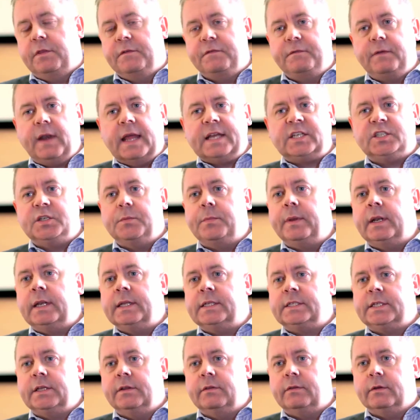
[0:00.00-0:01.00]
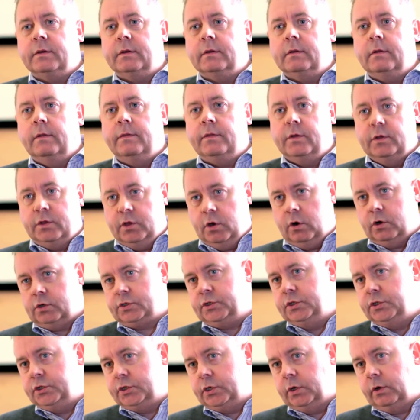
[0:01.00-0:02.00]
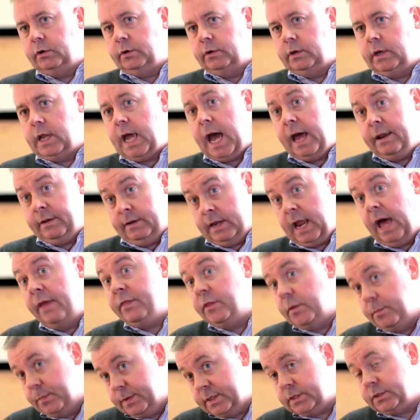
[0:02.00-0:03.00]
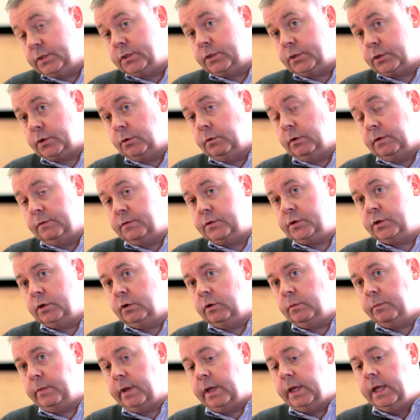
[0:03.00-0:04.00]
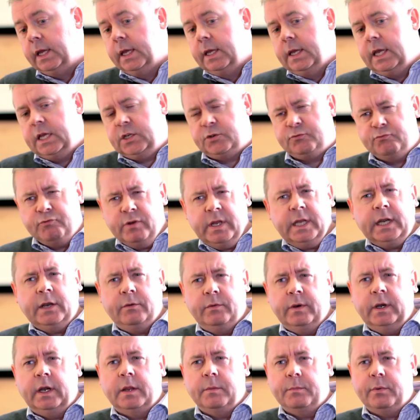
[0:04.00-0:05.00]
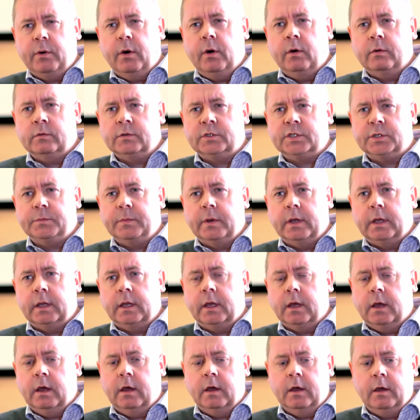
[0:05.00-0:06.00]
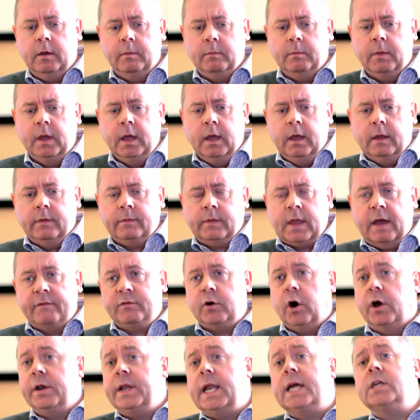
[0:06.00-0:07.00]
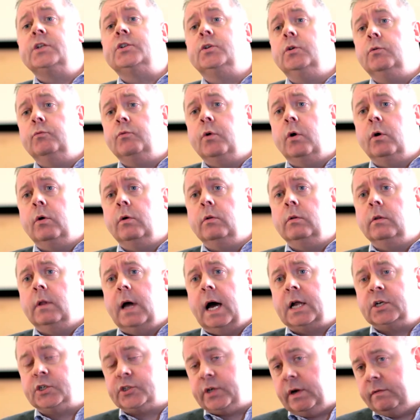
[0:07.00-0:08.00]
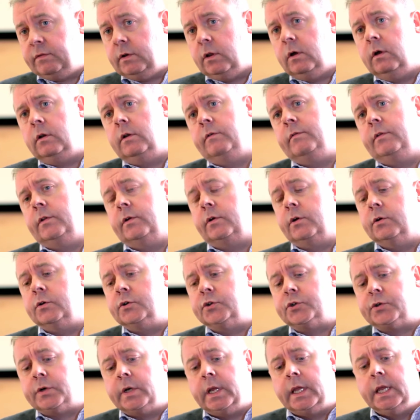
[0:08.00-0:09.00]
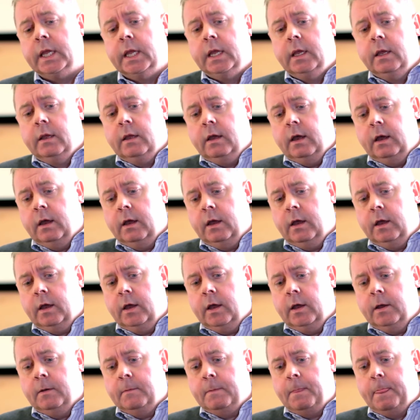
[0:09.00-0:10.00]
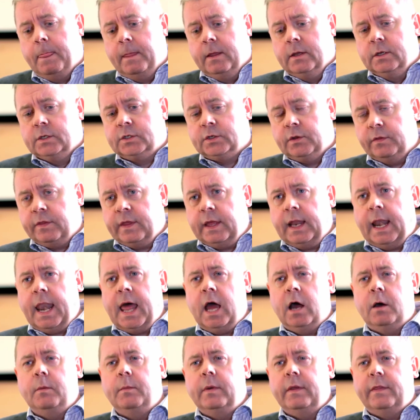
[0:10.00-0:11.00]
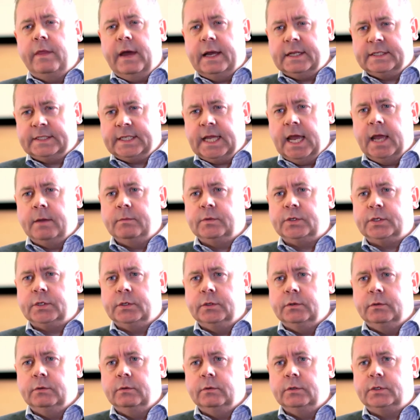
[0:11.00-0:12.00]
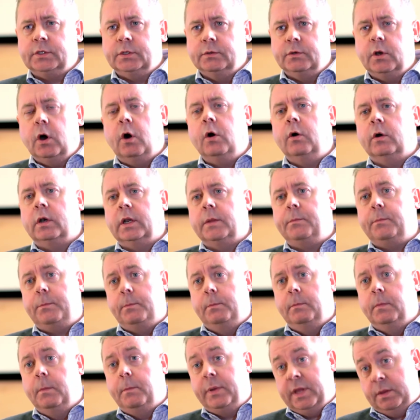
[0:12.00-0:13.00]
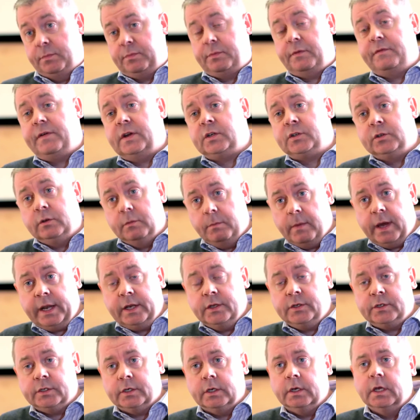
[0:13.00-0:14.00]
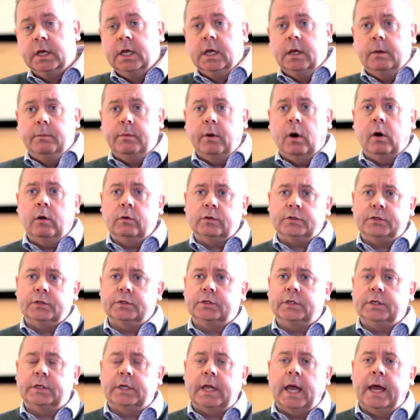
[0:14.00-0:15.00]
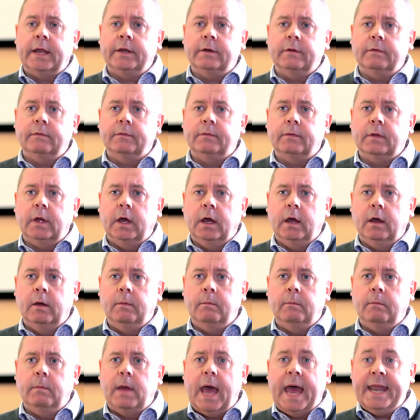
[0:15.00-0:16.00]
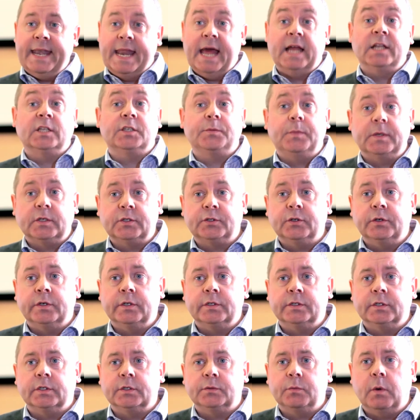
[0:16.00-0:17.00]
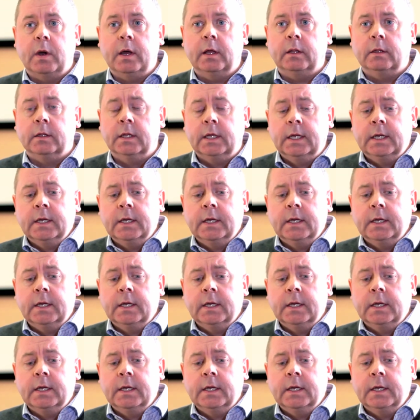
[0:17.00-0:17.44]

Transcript: The flexibility that York St John and the business school have shown me is really, really important to me. I've got a national role, I travel all over the country, so they allow me that time to not only be a professional manager, but also to kind of enhance my studies as well.